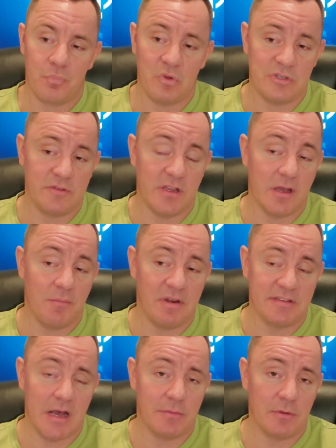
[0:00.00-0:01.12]
But you've got
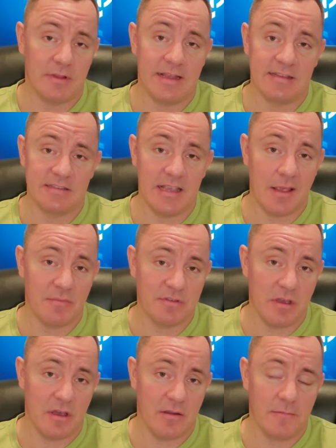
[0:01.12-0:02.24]
companies out there like
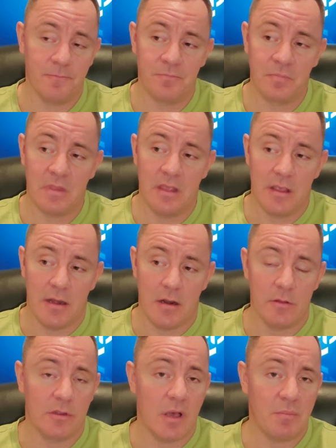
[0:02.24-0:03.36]
Samsung and
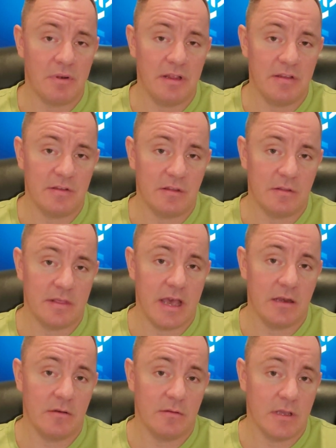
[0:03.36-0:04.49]
other companies
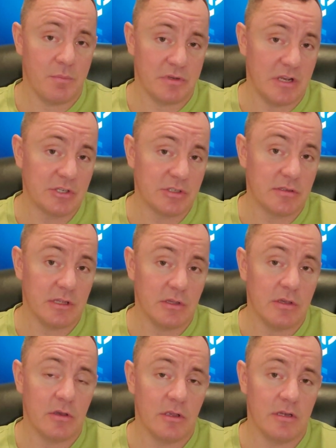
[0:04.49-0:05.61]
that potentially
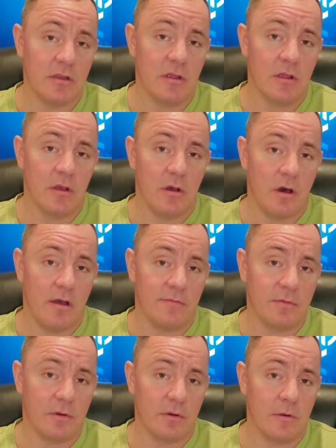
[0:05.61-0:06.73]
could
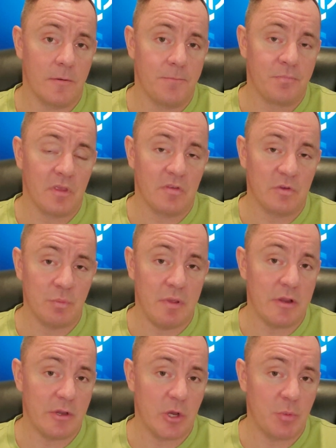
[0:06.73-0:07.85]
offer
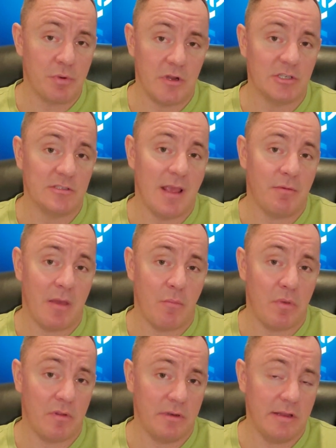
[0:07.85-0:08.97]
superior production
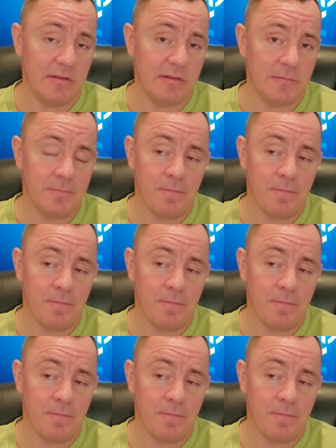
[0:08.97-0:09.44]
capabilities.